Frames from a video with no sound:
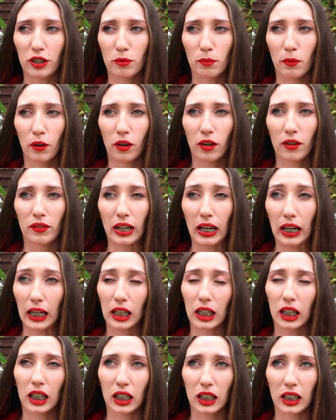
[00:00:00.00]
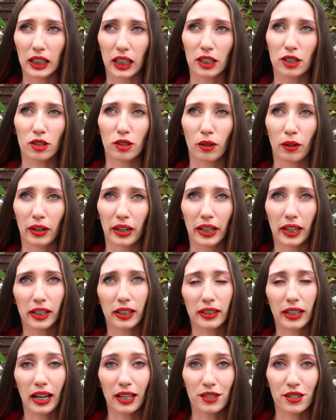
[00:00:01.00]
It's more of a like, oh, that's annoying,
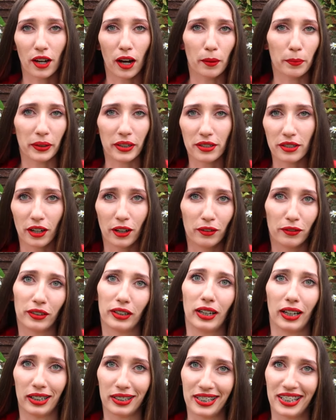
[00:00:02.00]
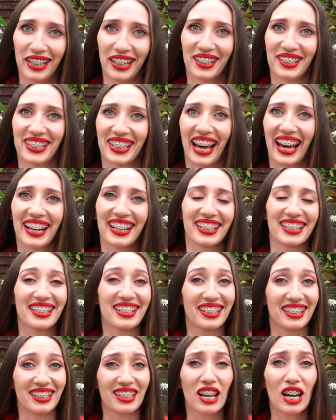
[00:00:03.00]
can that stop, and it's over in like 2 seconds
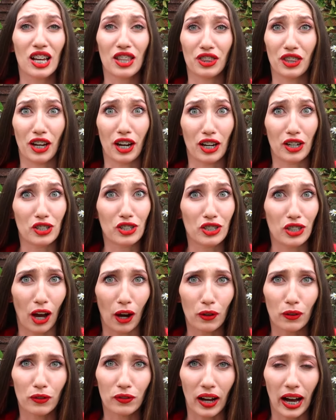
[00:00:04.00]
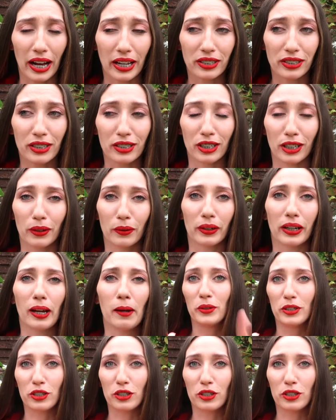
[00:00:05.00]
because they're so fast at doing it.